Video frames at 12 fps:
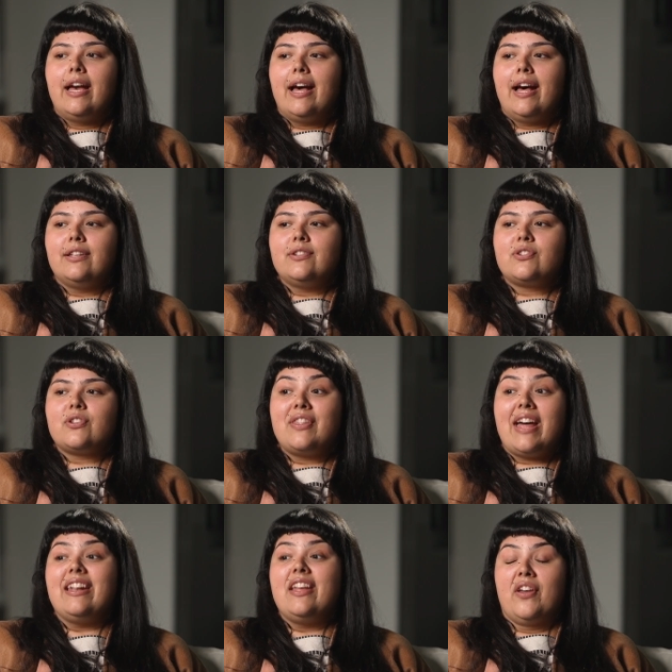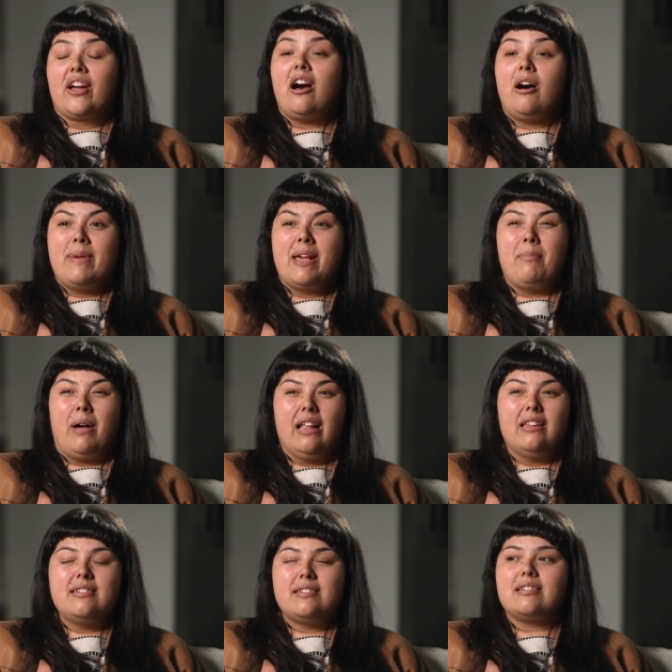And so then in the coming
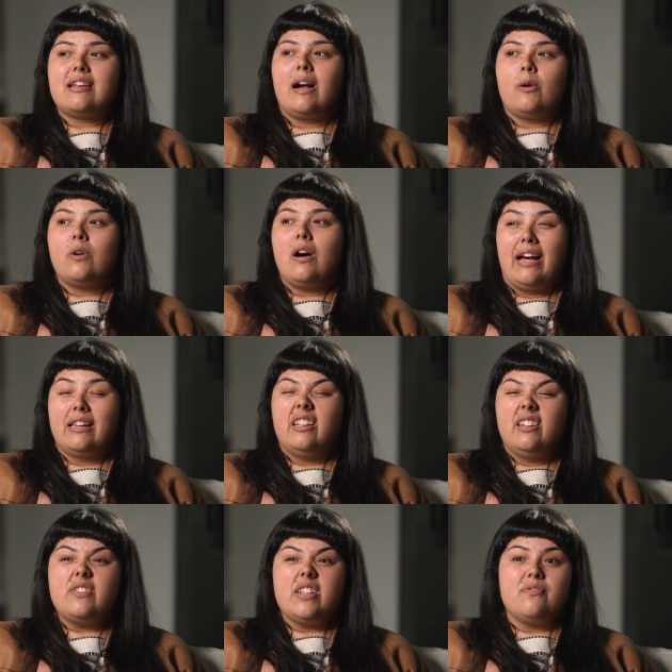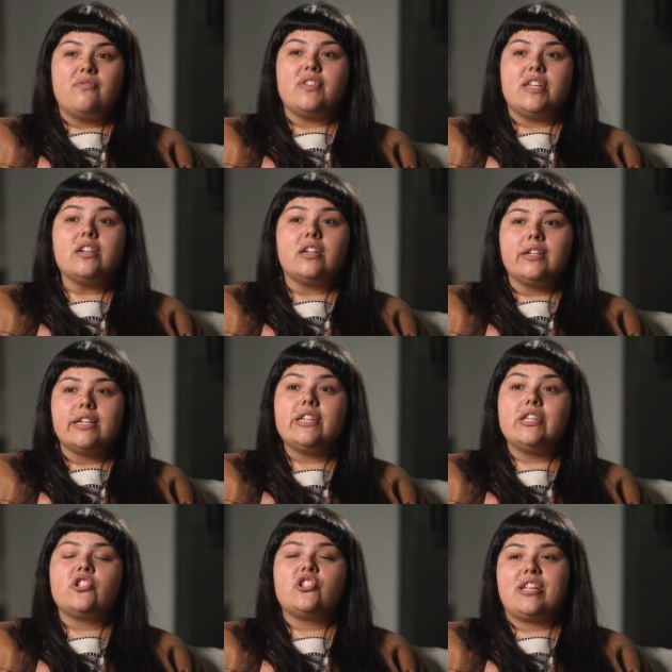months, I, I lived in fear
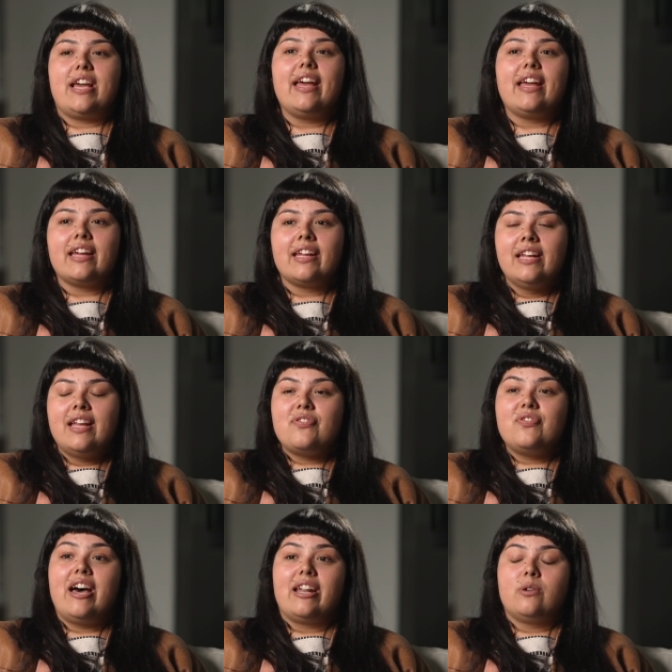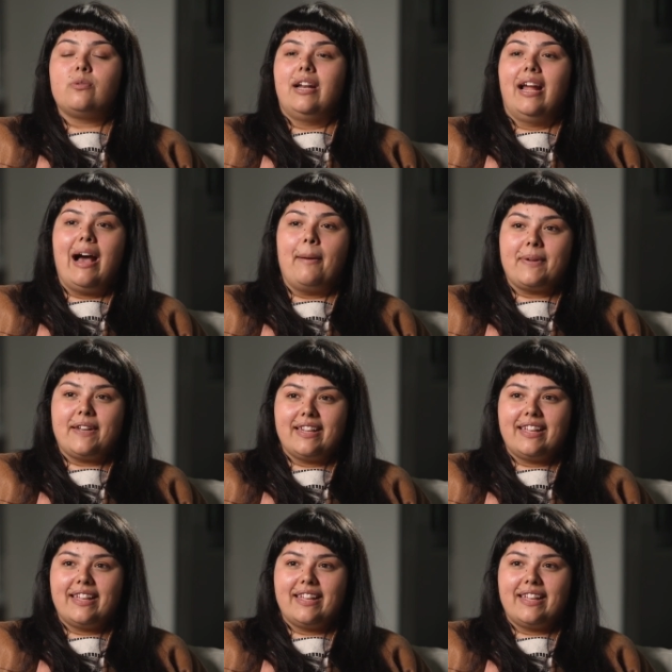each day that it would happen